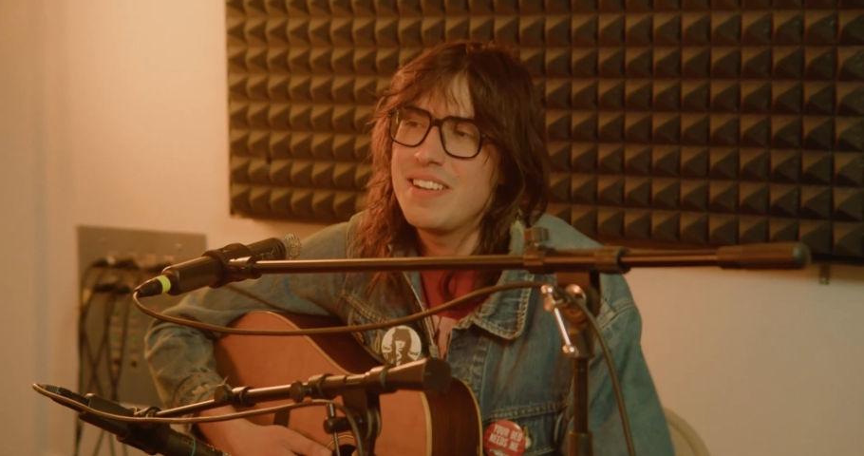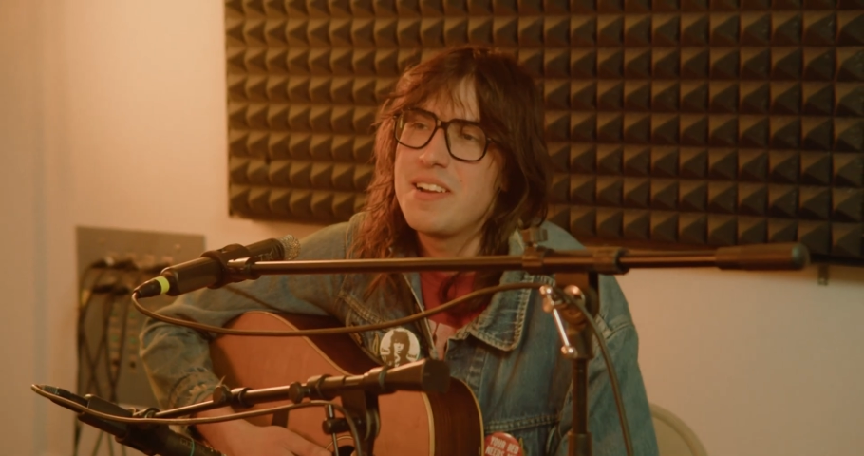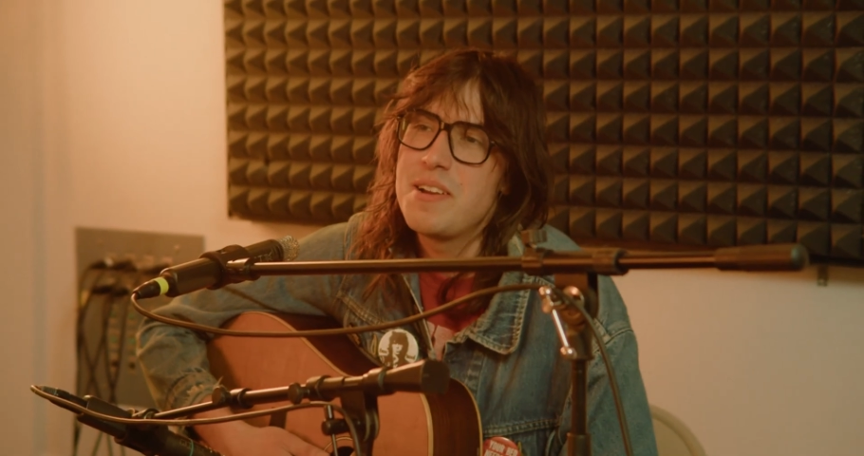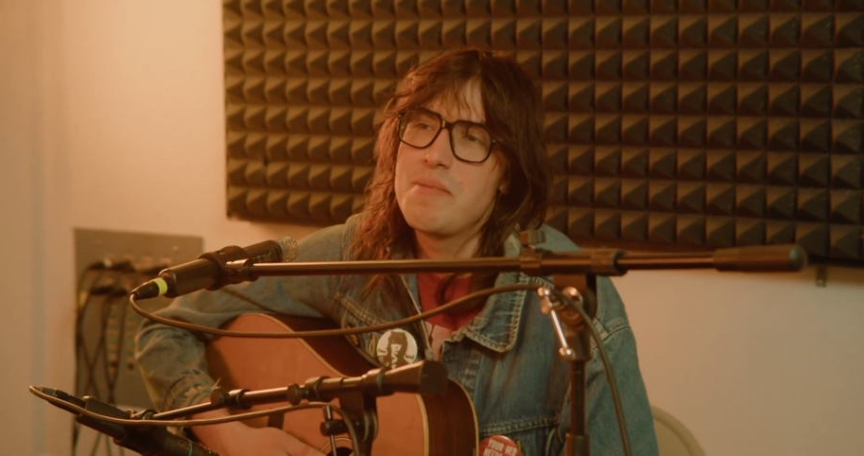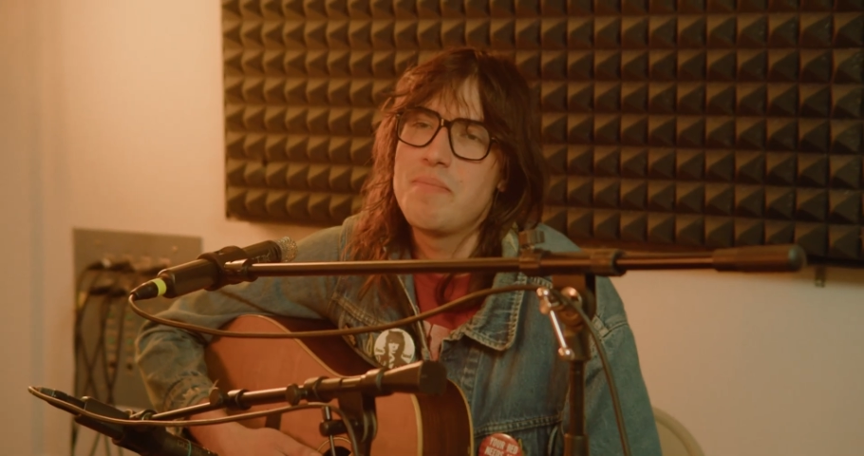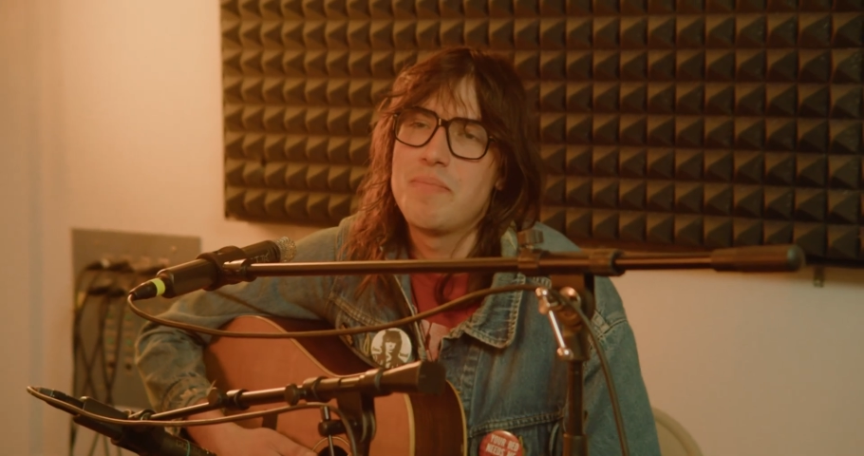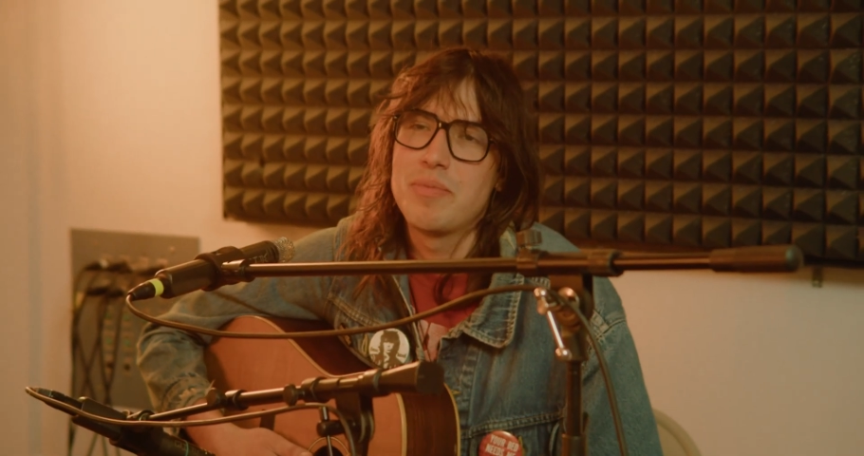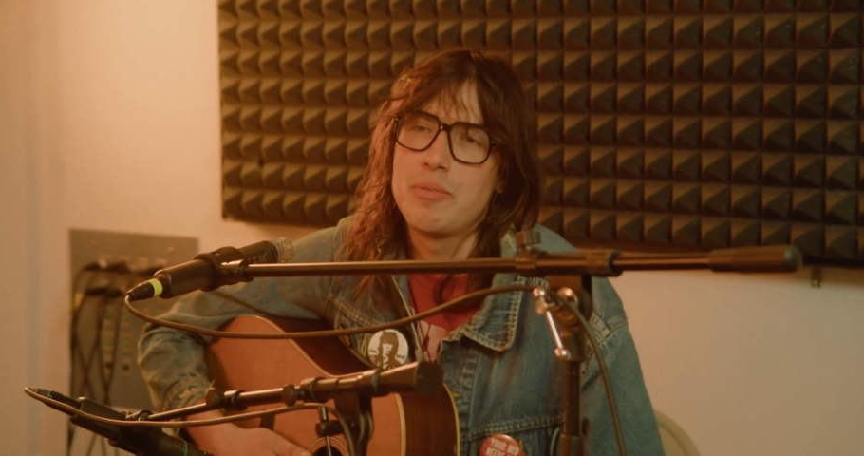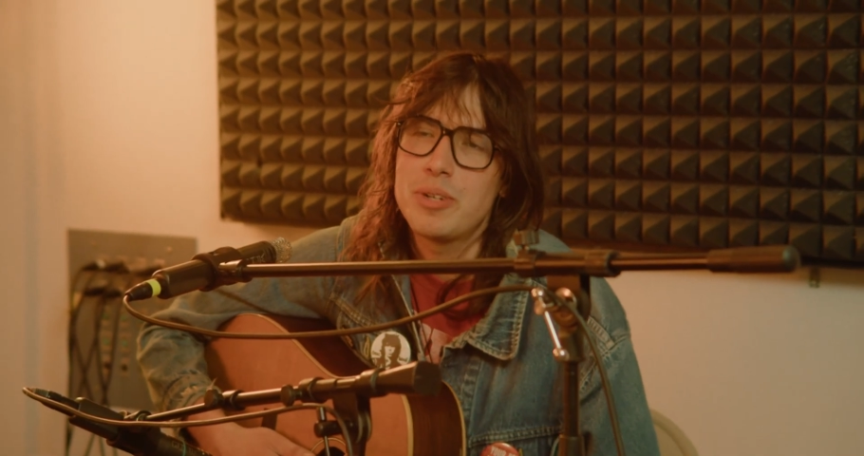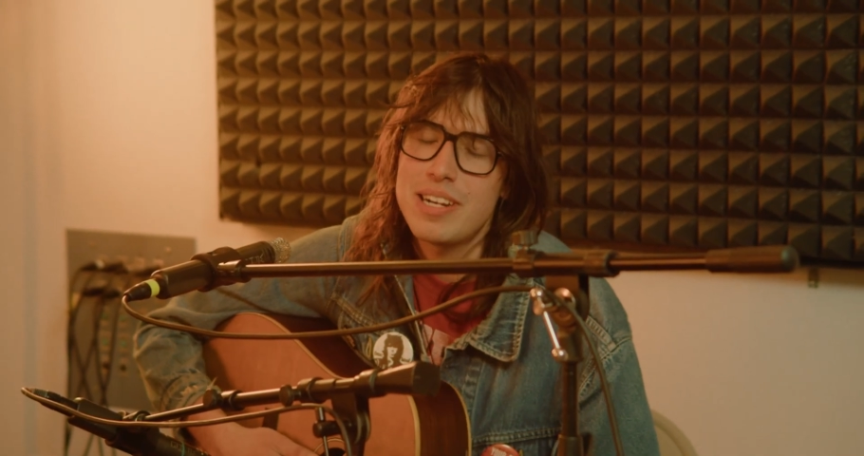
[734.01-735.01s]

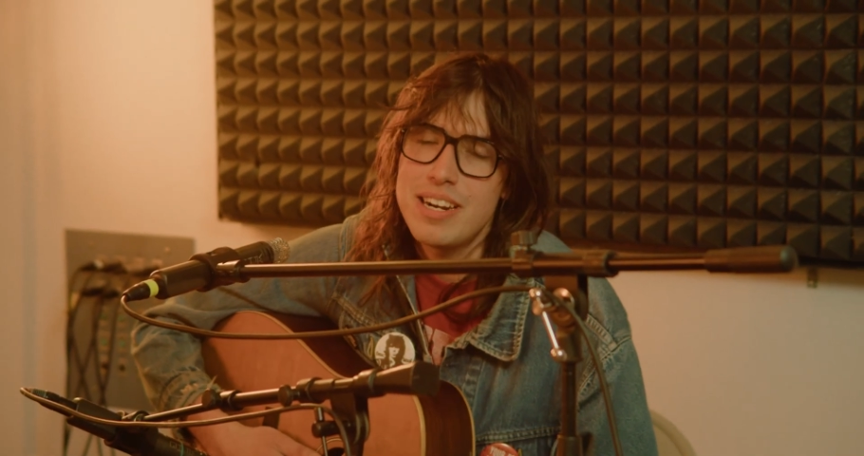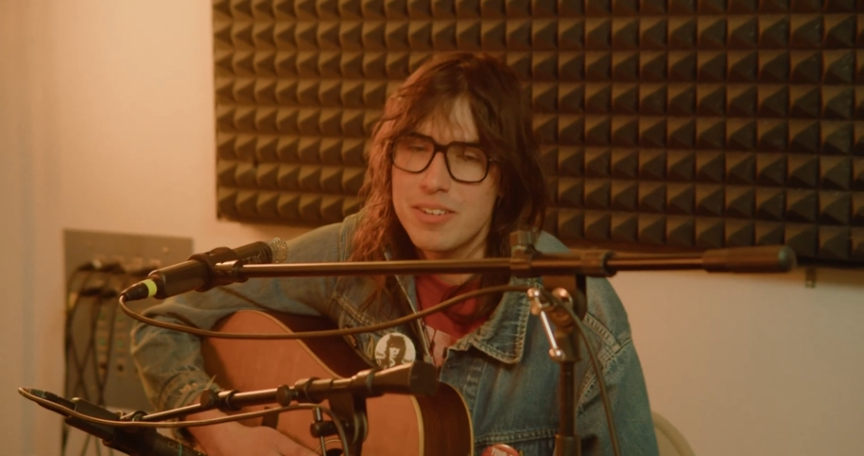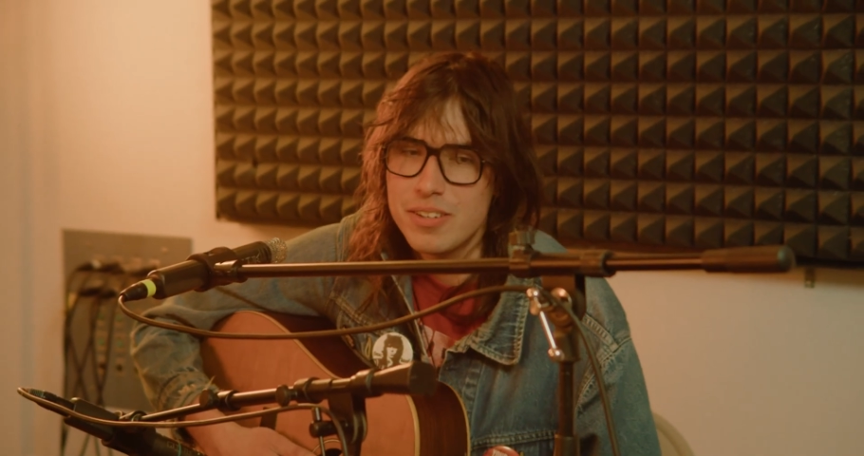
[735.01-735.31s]
We're kind of